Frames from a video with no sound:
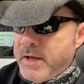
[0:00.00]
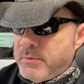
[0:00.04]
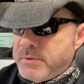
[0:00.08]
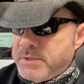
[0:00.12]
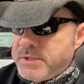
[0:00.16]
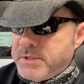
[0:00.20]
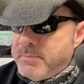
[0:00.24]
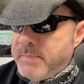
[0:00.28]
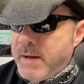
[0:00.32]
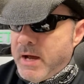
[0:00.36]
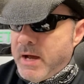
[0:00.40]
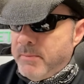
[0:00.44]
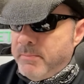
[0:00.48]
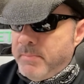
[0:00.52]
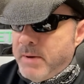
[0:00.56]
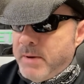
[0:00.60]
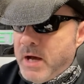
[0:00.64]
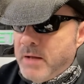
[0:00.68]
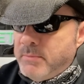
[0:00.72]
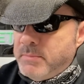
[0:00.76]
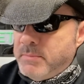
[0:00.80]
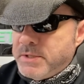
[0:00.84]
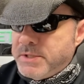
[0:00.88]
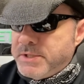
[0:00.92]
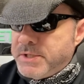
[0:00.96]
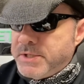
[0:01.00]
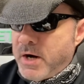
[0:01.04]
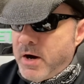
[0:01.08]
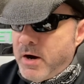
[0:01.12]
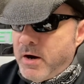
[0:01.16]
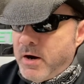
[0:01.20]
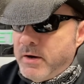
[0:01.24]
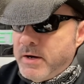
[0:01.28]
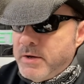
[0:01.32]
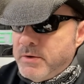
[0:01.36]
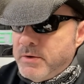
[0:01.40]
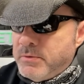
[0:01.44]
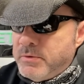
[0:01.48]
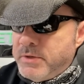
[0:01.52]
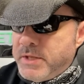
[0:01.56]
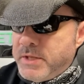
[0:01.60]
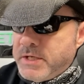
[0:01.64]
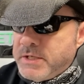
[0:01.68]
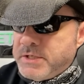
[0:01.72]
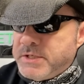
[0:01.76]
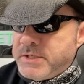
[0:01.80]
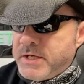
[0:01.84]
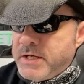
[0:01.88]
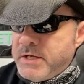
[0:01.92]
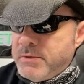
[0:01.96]
was about Bob Lazar and
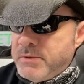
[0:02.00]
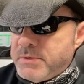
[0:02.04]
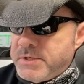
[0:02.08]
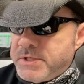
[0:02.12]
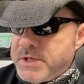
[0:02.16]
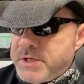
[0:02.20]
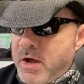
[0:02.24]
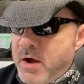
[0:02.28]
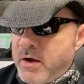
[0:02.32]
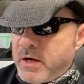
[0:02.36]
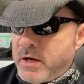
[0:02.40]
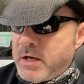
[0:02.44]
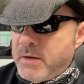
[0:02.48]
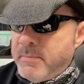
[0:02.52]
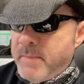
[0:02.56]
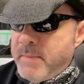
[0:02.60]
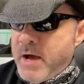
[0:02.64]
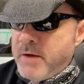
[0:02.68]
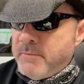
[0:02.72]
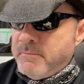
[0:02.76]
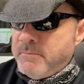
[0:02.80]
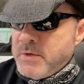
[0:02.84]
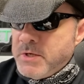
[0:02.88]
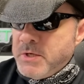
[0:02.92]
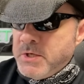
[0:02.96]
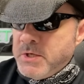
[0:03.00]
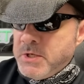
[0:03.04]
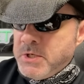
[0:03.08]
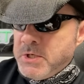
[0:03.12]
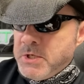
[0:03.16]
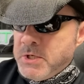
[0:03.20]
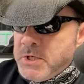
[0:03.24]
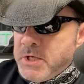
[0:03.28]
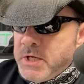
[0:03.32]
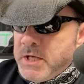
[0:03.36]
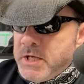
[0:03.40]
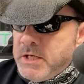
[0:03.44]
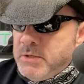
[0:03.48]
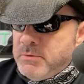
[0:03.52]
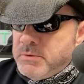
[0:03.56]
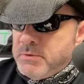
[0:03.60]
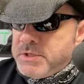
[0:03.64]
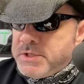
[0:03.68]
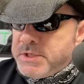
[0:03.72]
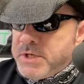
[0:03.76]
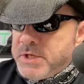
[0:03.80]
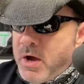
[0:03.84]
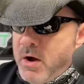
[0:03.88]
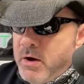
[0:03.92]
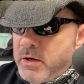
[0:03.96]
things that he was talking about. He was
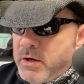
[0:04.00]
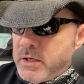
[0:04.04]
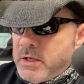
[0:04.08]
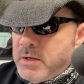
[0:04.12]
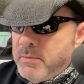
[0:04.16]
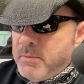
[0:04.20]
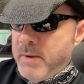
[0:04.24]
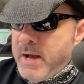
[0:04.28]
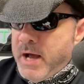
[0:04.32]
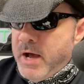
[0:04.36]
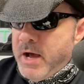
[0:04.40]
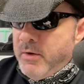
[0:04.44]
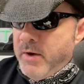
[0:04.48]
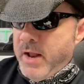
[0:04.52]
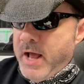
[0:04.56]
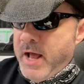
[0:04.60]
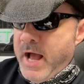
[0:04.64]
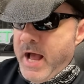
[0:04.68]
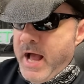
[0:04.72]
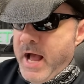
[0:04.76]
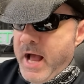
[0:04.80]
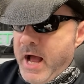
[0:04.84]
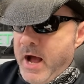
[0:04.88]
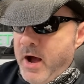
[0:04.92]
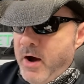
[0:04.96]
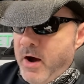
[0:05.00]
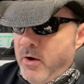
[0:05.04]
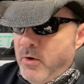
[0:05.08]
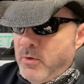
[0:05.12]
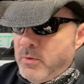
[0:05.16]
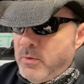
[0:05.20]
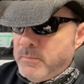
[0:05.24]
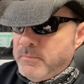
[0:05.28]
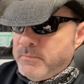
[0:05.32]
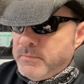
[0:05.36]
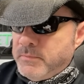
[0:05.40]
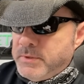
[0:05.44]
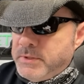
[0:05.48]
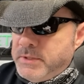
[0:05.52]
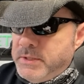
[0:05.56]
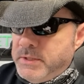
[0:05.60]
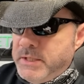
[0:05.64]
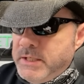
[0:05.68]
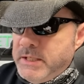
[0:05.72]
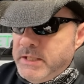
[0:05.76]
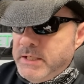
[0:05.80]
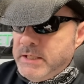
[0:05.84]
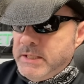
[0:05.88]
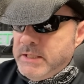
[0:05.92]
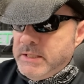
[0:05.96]
talking about how
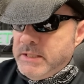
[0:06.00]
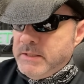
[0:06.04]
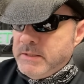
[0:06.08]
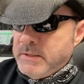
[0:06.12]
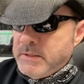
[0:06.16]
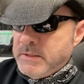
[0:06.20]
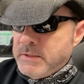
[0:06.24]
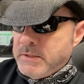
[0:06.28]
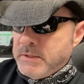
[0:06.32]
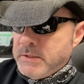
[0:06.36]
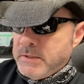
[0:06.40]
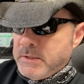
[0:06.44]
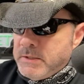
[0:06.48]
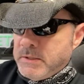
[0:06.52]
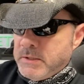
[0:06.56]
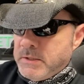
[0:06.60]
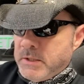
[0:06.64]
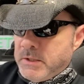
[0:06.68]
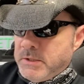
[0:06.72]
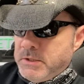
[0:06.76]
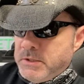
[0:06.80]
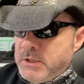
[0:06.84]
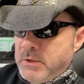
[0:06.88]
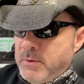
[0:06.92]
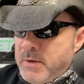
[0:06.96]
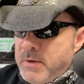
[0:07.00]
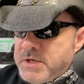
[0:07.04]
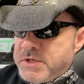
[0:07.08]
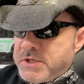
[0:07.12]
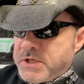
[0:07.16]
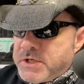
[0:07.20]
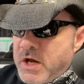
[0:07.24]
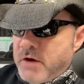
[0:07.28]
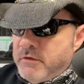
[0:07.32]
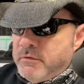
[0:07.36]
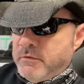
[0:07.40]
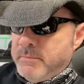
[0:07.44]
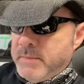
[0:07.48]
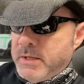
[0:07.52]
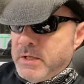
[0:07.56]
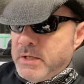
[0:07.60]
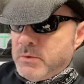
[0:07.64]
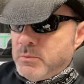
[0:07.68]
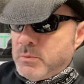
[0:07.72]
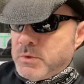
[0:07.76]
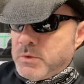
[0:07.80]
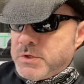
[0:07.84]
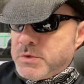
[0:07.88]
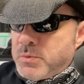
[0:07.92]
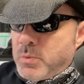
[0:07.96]
the U.S. government
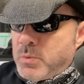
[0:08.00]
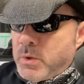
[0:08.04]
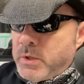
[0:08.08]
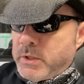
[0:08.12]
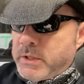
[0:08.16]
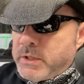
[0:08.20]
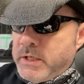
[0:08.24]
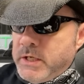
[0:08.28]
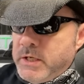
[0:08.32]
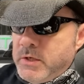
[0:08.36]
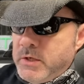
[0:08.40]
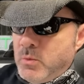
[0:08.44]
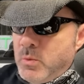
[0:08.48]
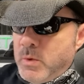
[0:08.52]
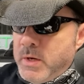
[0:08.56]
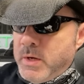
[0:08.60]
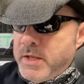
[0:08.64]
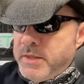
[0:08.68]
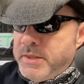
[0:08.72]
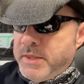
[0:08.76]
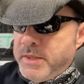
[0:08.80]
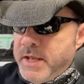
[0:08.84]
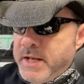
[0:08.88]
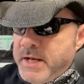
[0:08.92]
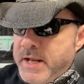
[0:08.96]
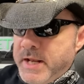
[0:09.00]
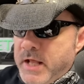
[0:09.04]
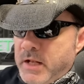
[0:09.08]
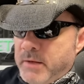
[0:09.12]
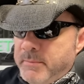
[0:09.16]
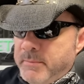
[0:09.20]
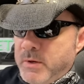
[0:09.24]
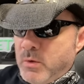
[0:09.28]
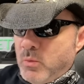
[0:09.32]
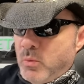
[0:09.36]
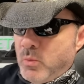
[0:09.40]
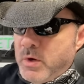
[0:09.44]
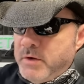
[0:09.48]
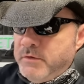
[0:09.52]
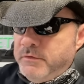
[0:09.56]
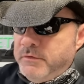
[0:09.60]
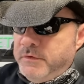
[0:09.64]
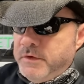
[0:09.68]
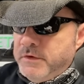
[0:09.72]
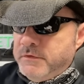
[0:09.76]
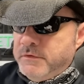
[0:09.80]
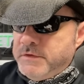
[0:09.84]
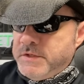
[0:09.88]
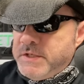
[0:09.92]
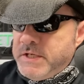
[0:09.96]
was working with an element
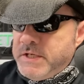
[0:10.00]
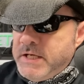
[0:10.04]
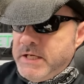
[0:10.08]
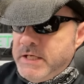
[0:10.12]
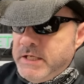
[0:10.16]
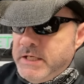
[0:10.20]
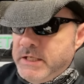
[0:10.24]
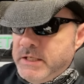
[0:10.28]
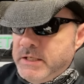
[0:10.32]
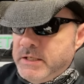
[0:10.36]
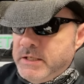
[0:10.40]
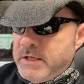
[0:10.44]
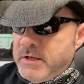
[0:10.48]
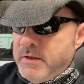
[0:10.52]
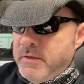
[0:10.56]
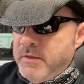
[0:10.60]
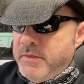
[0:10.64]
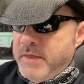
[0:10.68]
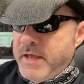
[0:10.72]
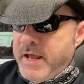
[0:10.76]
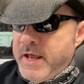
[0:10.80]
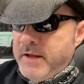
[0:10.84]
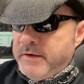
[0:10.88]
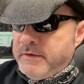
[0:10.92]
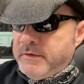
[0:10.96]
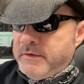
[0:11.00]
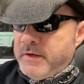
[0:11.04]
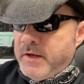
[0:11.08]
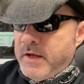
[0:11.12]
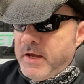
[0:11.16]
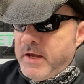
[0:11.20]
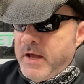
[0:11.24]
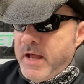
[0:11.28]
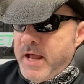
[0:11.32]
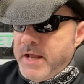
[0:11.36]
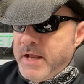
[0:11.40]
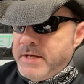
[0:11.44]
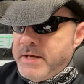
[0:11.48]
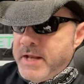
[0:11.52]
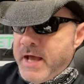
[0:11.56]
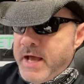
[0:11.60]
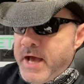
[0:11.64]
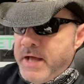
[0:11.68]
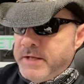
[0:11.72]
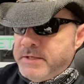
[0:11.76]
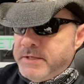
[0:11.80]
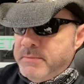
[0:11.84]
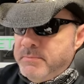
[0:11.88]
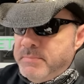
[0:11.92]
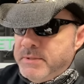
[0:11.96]
115 that had
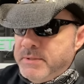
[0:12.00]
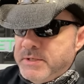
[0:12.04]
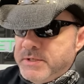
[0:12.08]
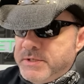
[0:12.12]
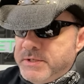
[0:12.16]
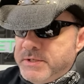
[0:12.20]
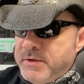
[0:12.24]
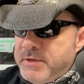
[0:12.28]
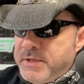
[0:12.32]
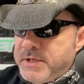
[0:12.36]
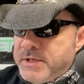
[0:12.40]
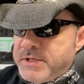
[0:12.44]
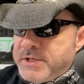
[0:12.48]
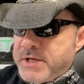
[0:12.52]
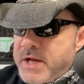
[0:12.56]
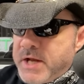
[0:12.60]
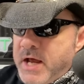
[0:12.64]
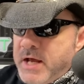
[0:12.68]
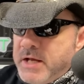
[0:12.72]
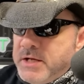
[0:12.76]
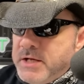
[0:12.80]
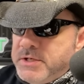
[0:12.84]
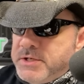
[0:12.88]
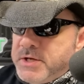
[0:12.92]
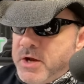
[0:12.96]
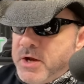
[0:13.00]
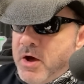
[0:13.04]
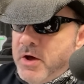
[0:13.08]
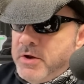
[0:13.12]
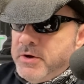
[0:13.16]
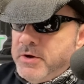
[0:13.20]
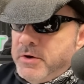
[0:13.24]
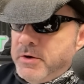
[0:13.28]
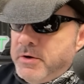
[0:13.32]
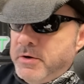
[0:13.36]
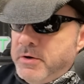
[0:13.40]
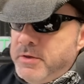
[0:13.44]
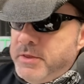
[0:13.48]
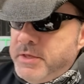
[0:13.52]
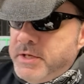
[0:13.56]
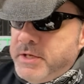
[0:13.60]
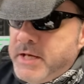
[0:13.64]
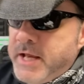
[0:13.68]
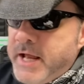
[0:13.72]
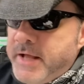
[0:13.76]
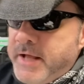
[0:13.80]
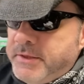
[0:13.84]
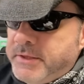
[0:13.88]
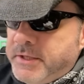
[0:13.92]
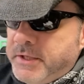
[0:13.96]
not been synthesized on Earth
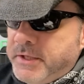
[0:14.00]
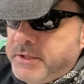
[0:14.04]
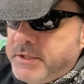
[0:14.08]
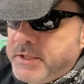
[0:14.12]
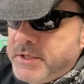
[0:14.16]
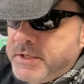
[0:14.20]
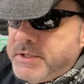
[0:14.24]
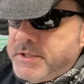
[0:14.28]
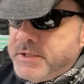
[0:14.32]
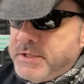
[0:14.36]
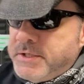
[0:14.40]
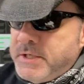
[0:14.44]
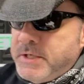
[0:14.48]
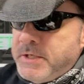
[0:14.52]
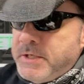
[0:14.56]
yet, that this